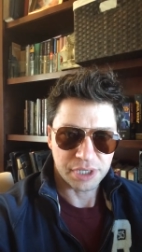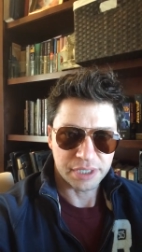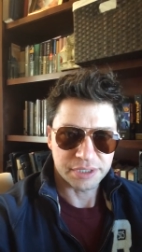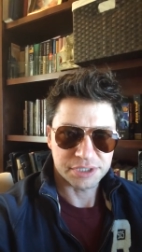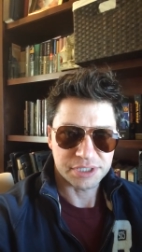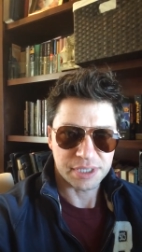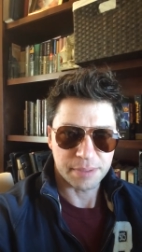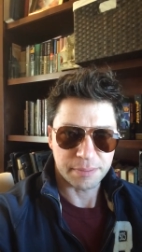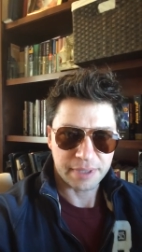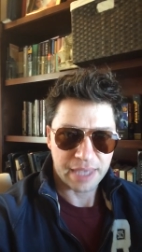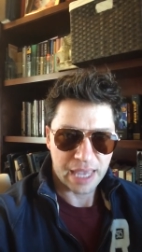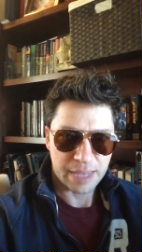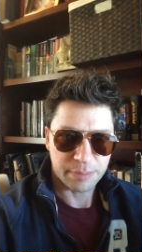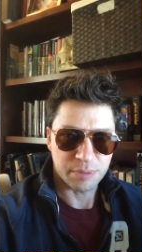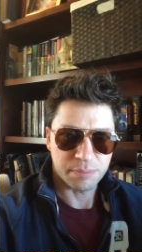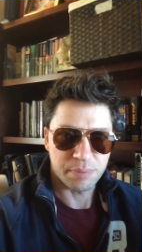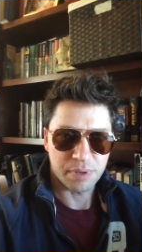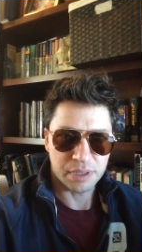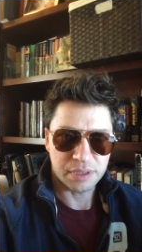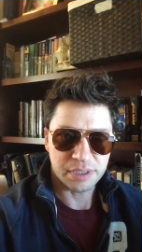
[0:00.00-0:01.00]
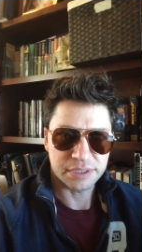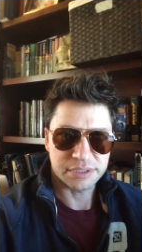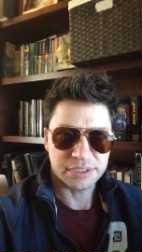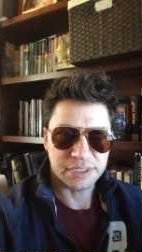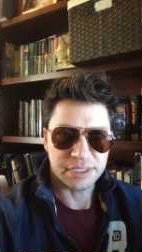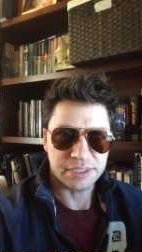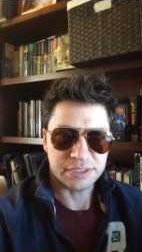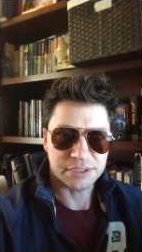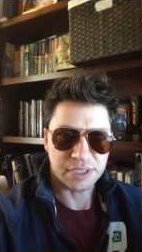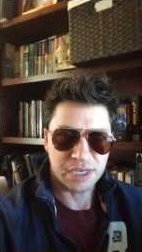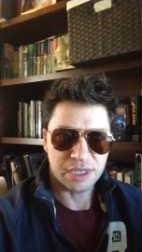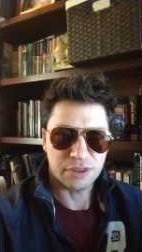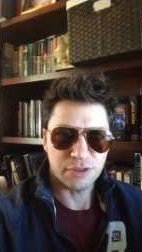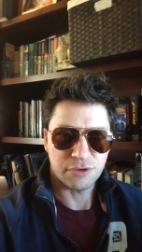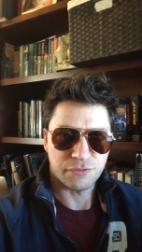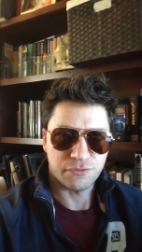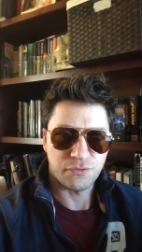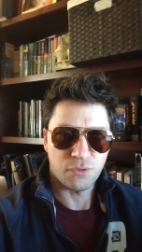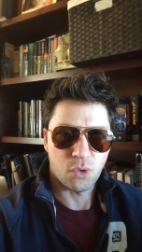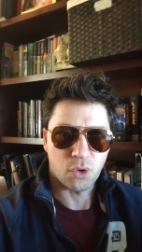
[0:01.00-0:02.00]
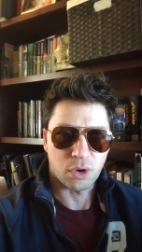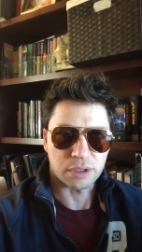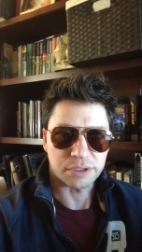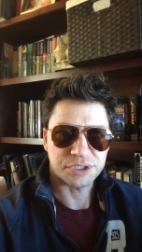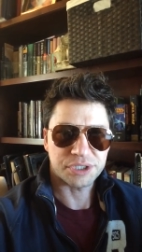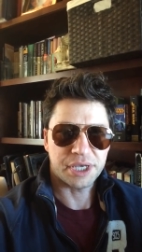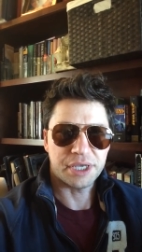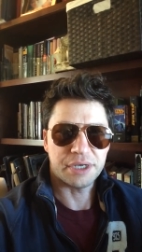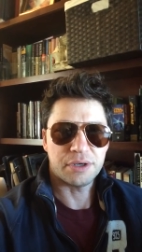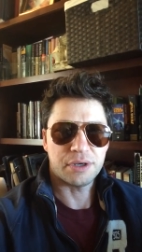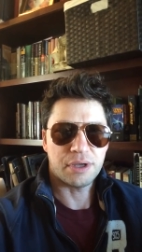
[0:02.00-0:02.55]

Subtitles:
and some capabilities in the Force